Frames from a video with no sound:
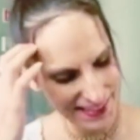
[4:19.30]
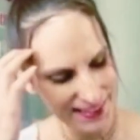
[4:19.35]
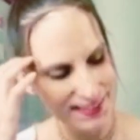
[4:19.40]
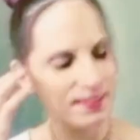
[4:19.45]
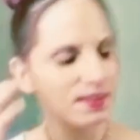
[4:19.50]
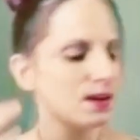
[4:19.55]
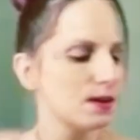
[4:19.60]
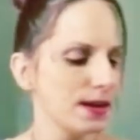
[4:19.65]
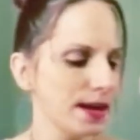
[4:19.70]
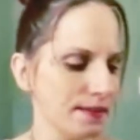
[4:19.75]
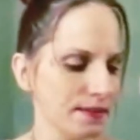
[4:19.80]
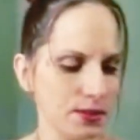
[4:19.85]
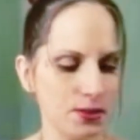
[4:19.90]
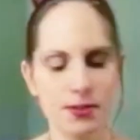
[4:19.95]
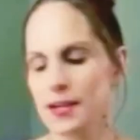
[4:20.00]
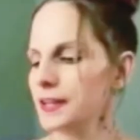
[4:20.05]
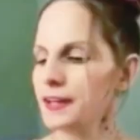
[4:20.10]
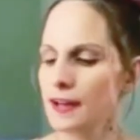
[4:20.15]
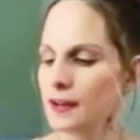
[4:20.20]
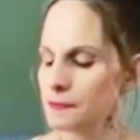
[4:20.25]
no, I haven't
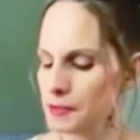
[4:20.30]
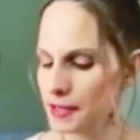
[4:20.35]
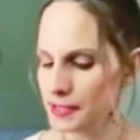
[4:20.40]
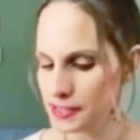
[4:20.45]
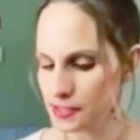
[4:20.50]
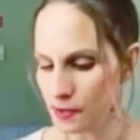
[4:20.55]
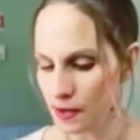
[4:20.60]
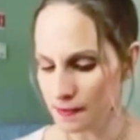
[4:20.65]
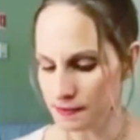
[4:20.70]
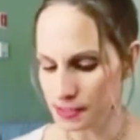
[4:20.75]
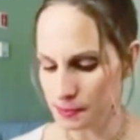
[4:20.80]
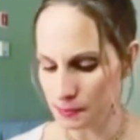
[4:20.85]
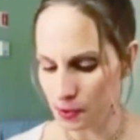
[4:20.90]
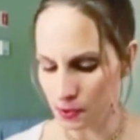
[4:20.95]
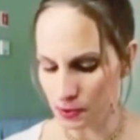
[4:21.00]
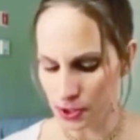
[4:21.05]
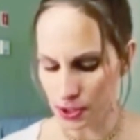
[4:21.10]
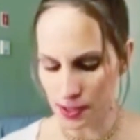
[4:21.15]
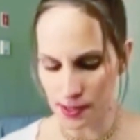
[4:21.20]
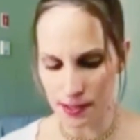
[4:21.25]
drank, but I still have some
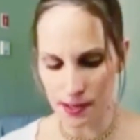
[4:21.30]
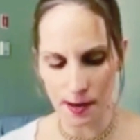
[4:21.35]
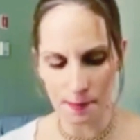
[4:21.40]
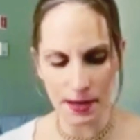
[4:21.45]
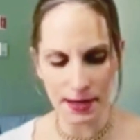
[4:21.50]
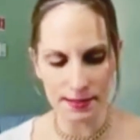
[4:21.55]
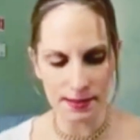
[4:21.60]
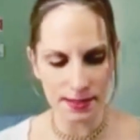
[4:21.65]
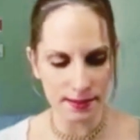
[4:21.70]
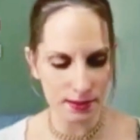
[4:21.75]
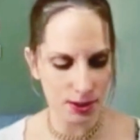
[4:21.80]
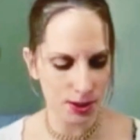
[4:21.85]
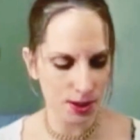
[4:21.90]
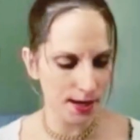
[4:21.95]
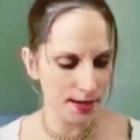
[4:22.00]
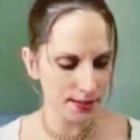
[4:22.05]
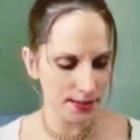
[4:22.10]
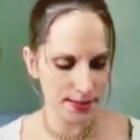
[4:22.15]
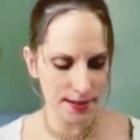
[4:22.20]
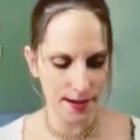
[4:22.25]
Goldschlager. I might take a
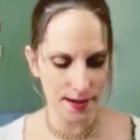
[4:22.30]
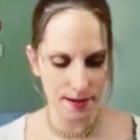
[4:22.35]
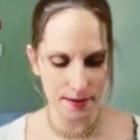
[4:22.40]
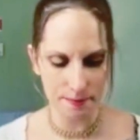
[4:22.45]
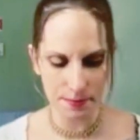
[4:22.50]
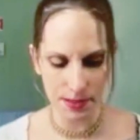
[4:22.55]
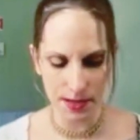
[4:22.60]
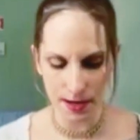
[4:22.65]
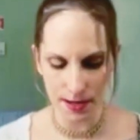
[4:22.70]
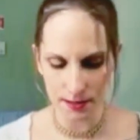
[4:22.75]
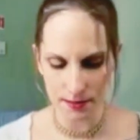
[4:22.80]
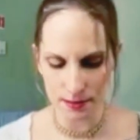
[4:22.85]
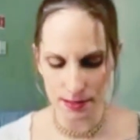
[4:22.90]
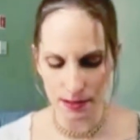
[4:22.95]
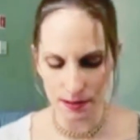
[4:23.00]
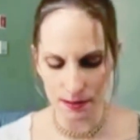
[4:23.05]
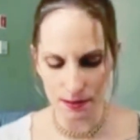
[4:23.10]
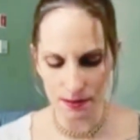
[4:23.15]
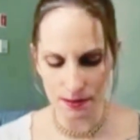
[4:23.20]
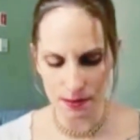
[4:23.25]
shot today, but I don't
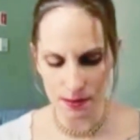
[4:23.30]
know.